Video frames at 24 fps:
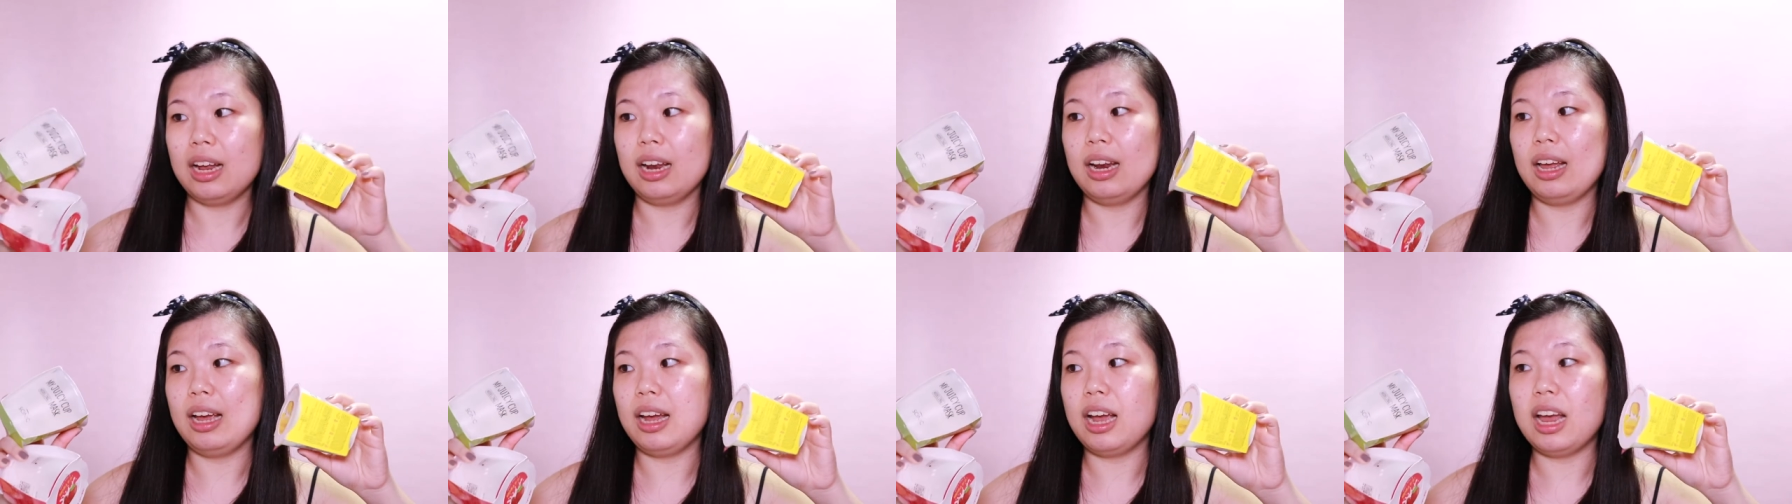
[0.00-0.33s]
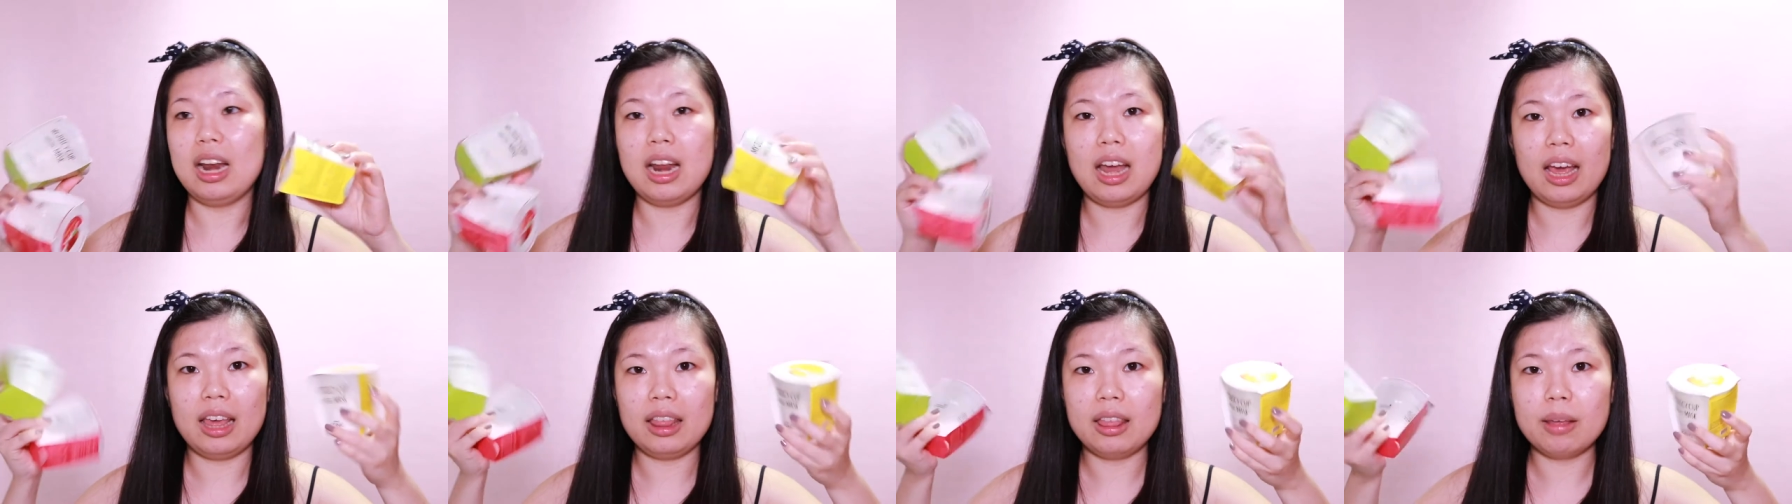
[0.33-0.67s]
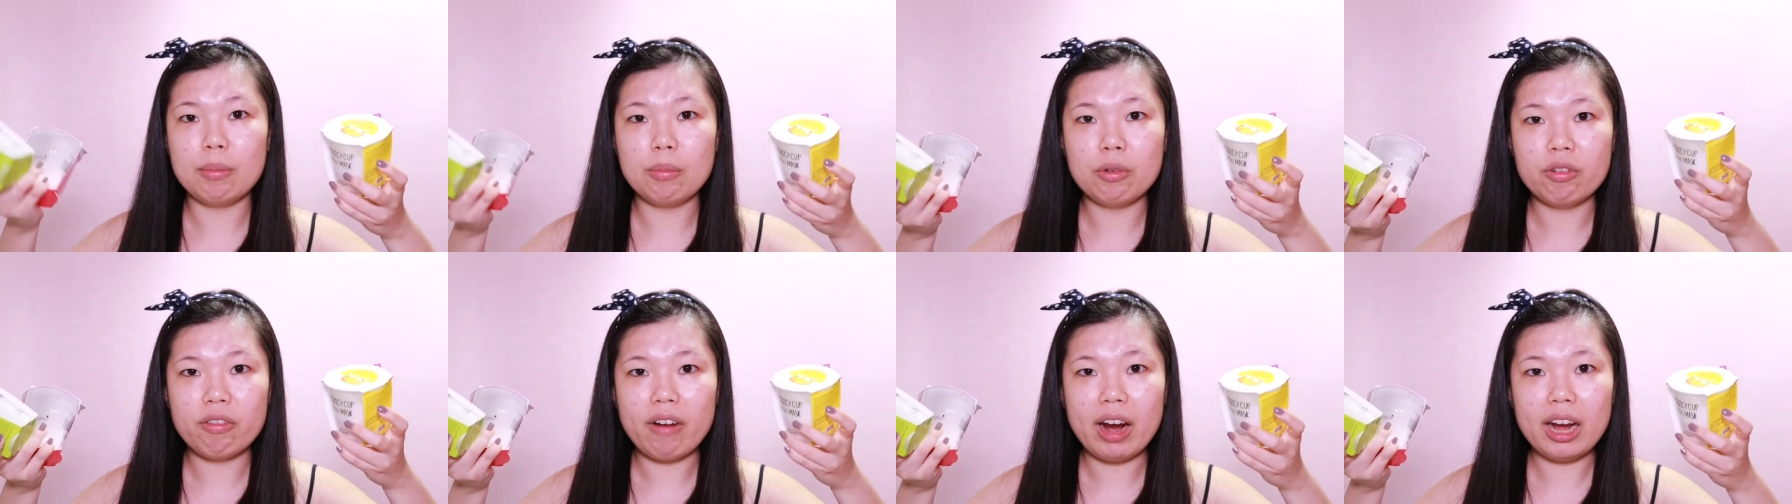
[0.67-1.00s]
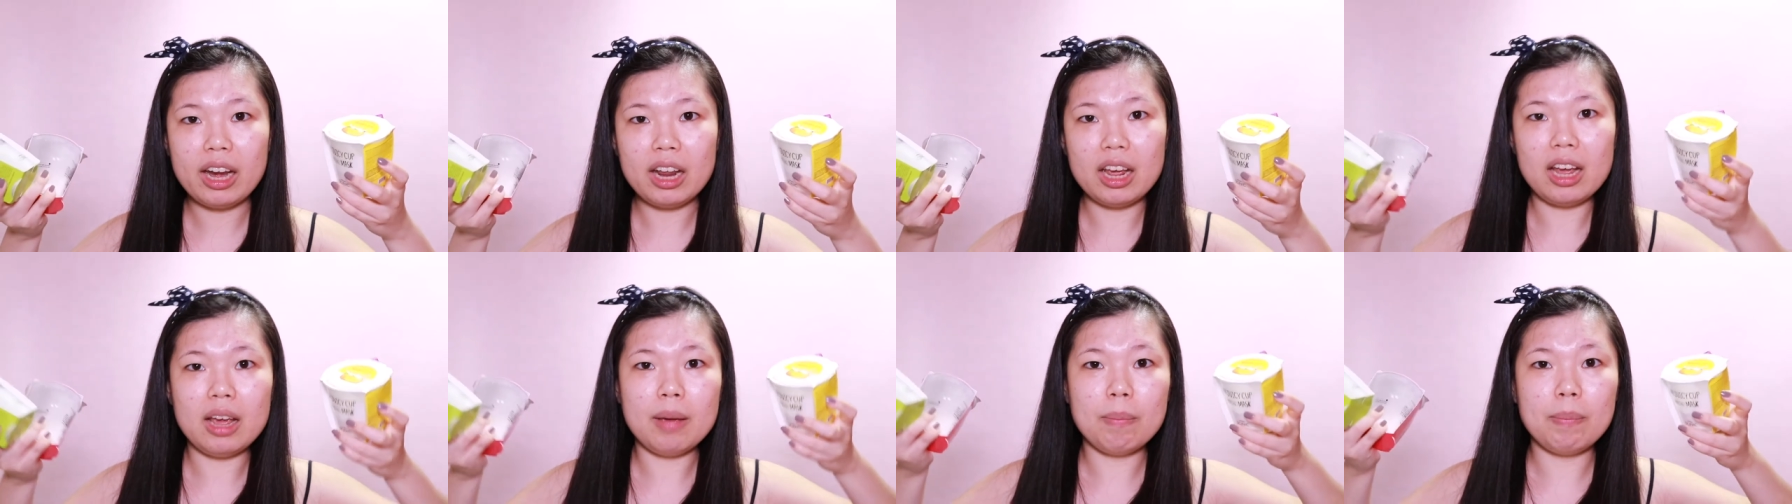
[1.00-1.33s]
Like, I like them
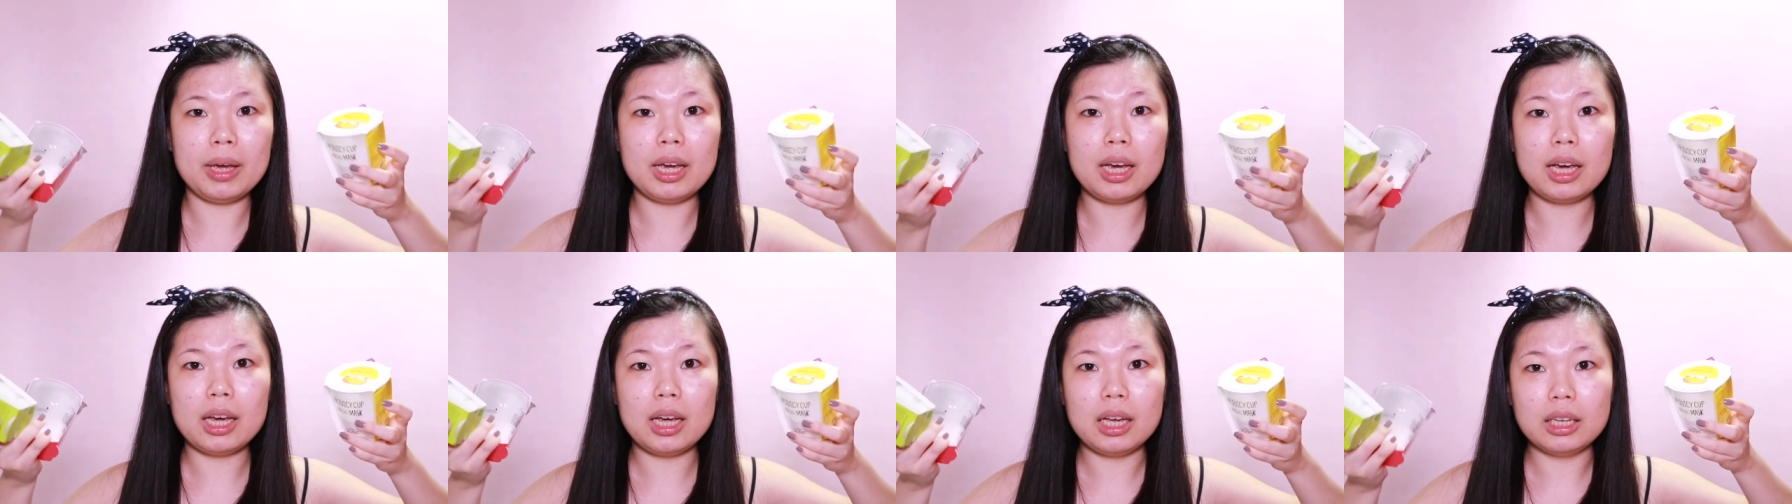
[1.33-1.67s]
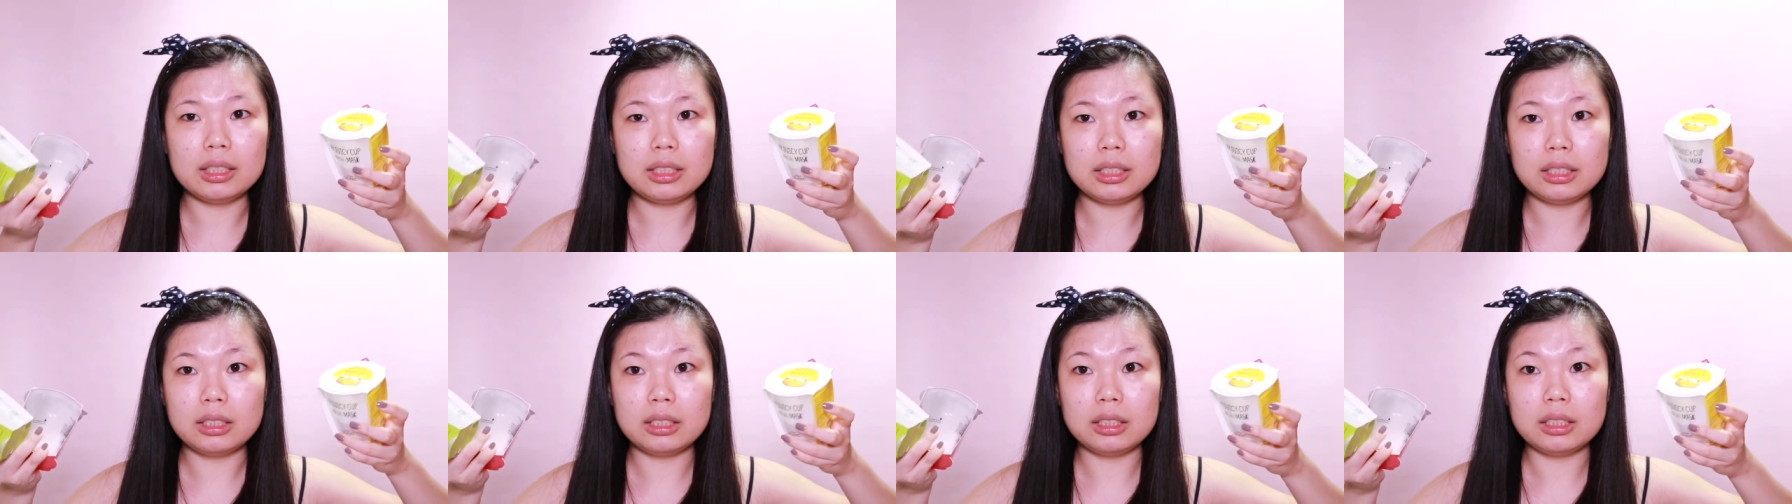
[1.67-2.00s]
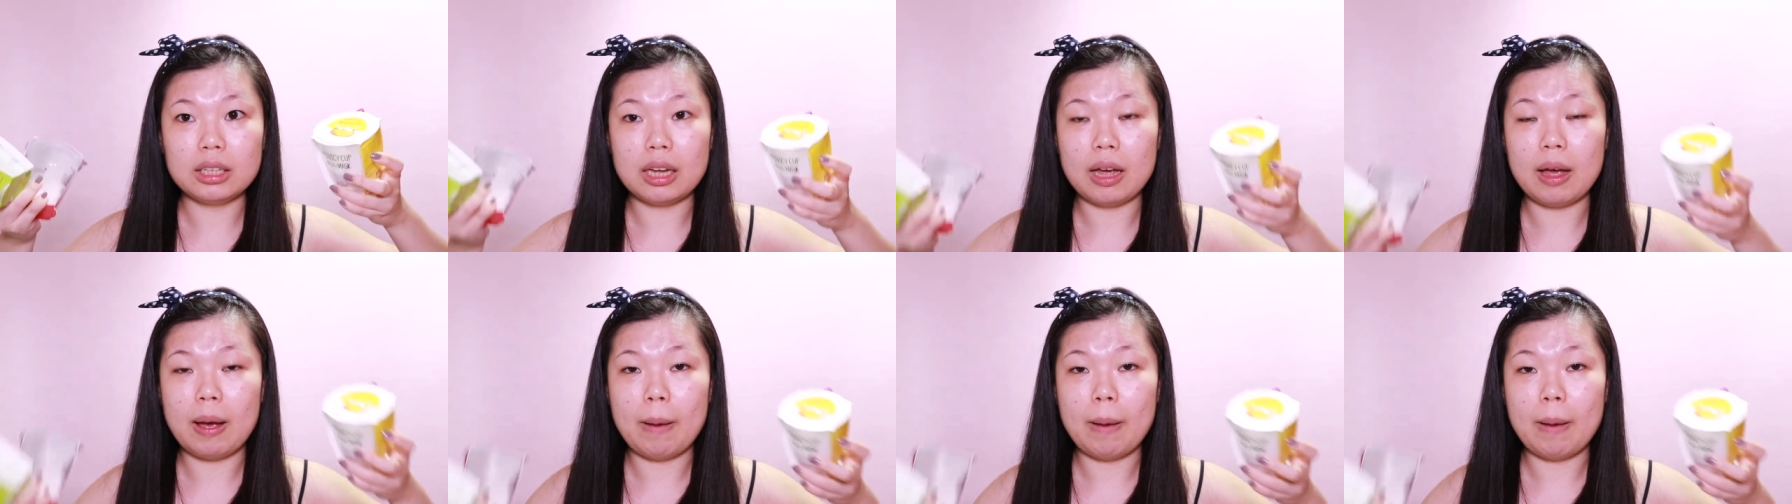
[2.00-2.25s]
already because